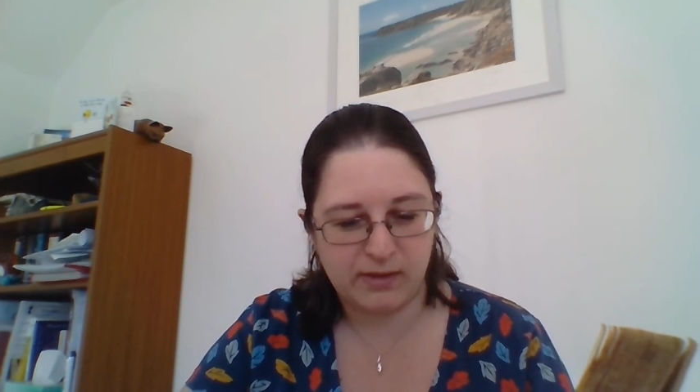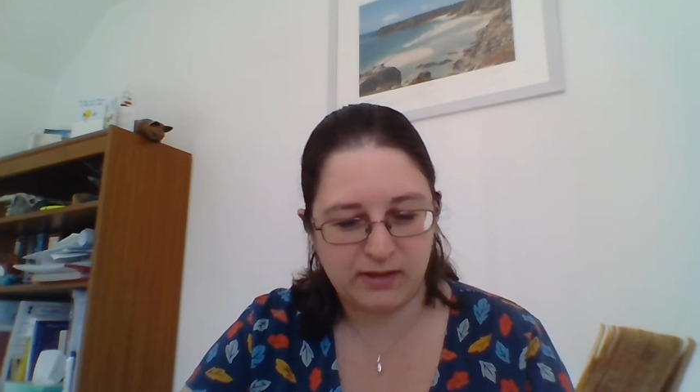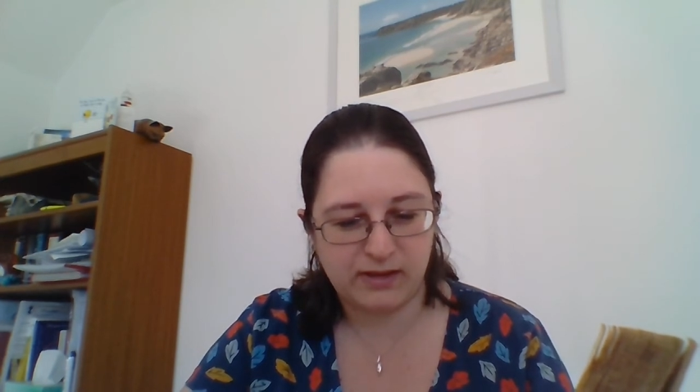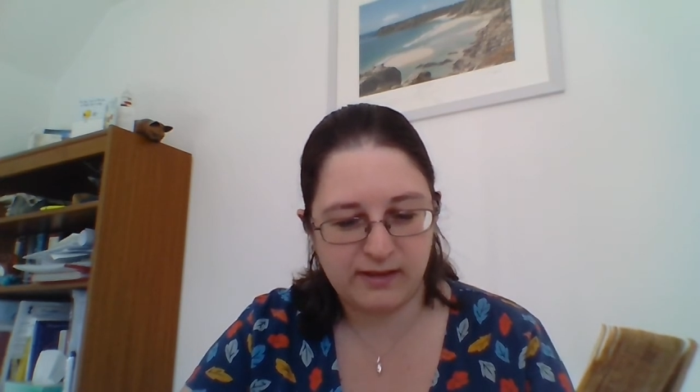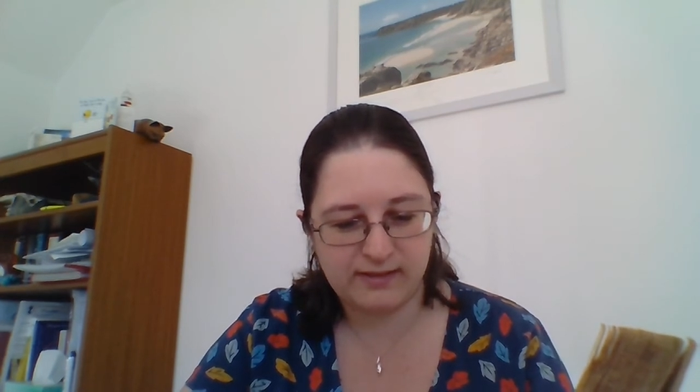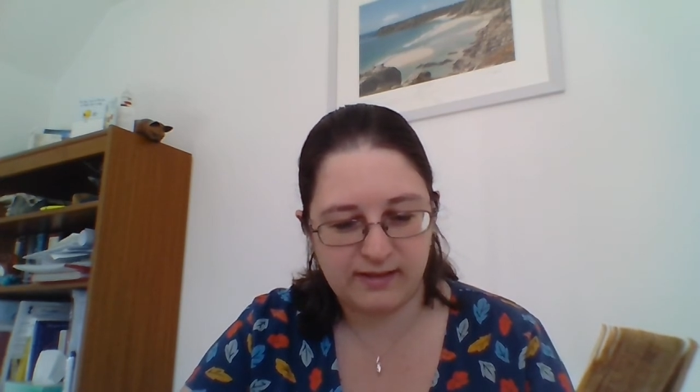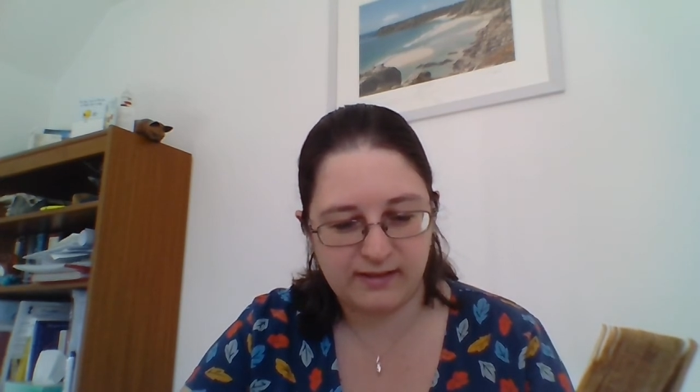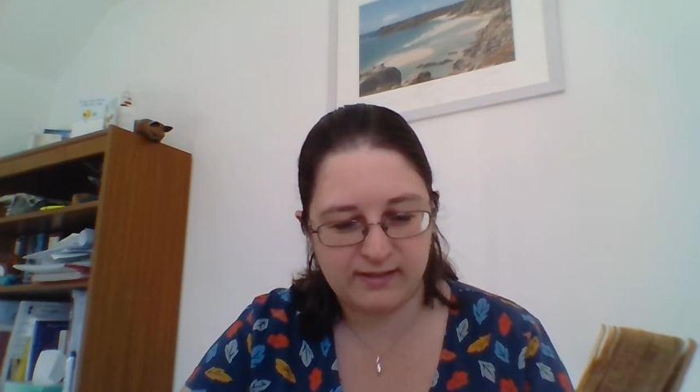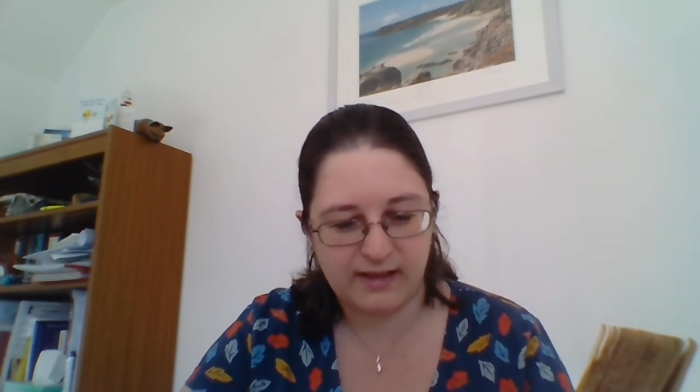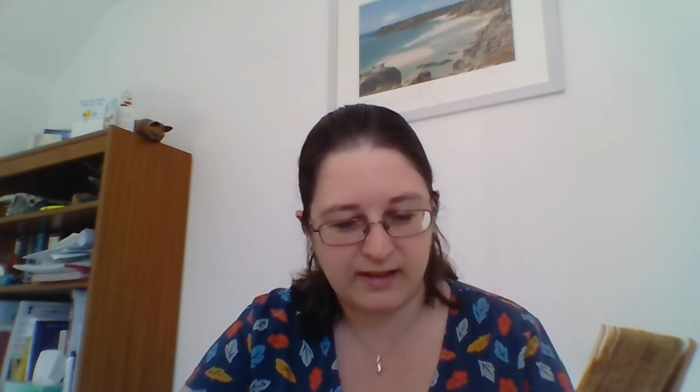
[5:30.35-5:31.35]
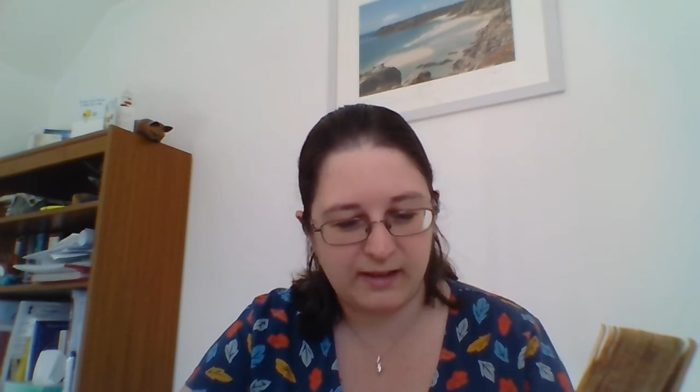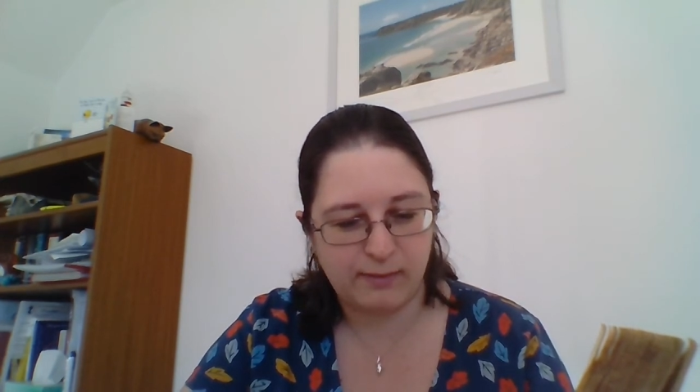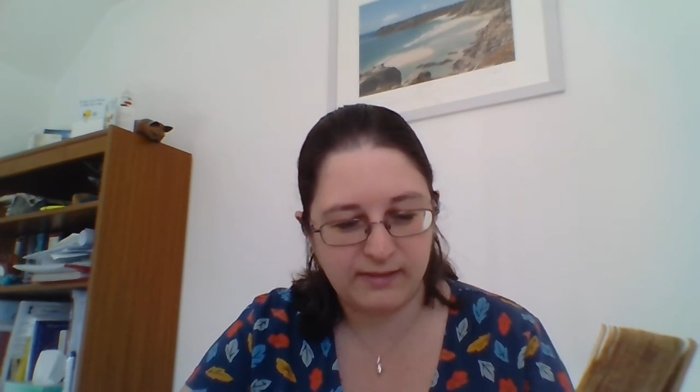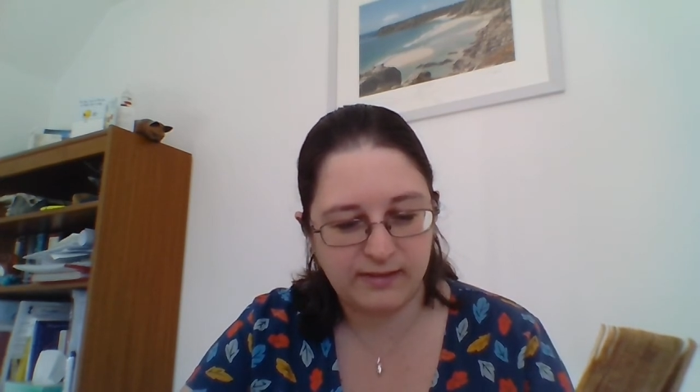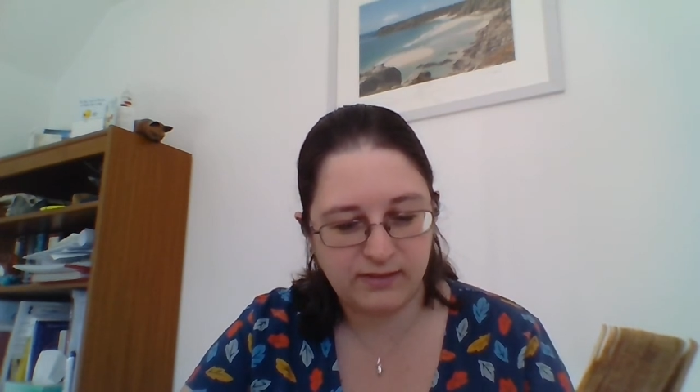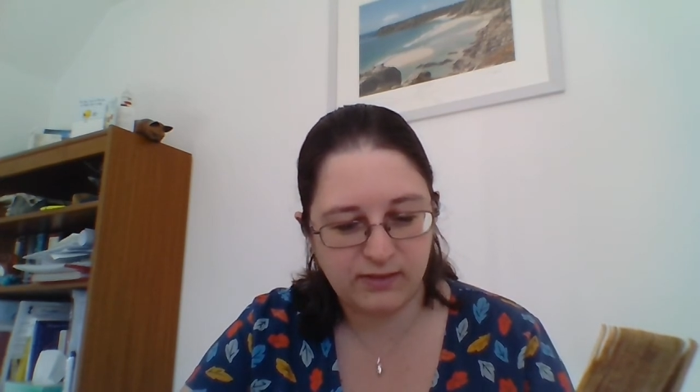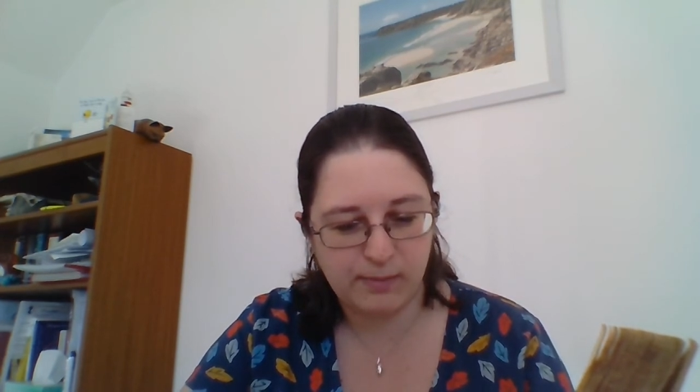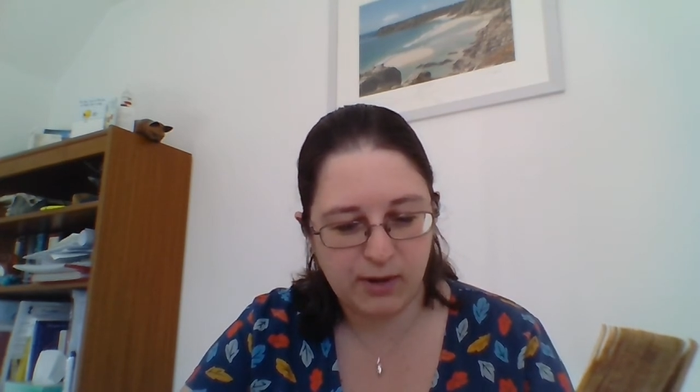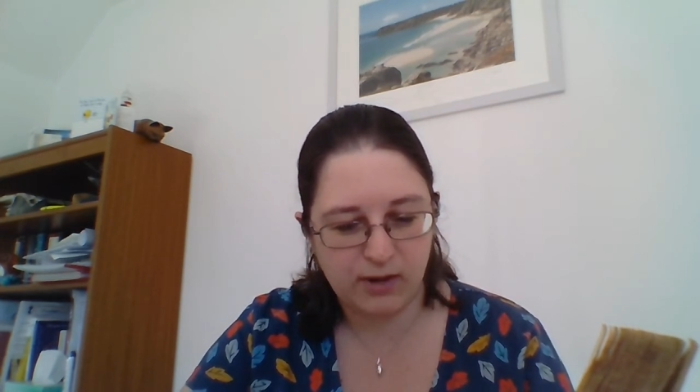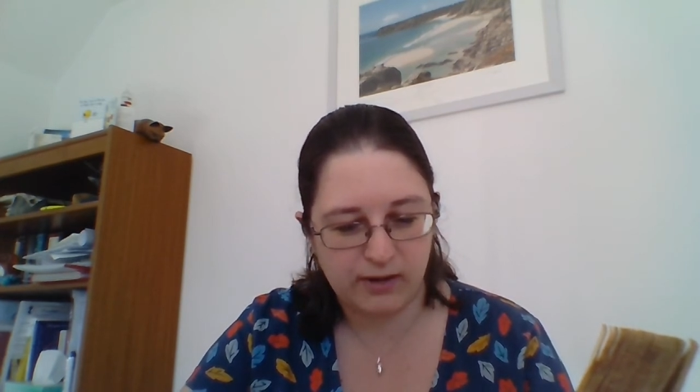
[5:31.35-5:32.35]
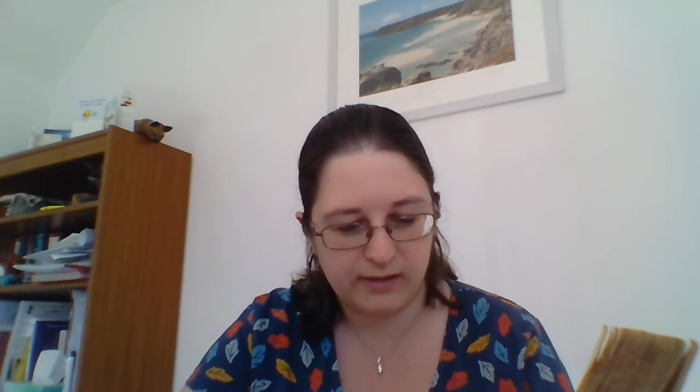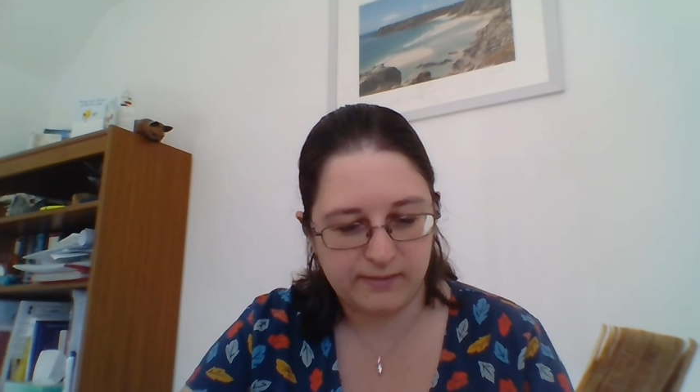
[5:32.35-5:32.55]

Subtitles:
and curtsying slightly, went into the parlour.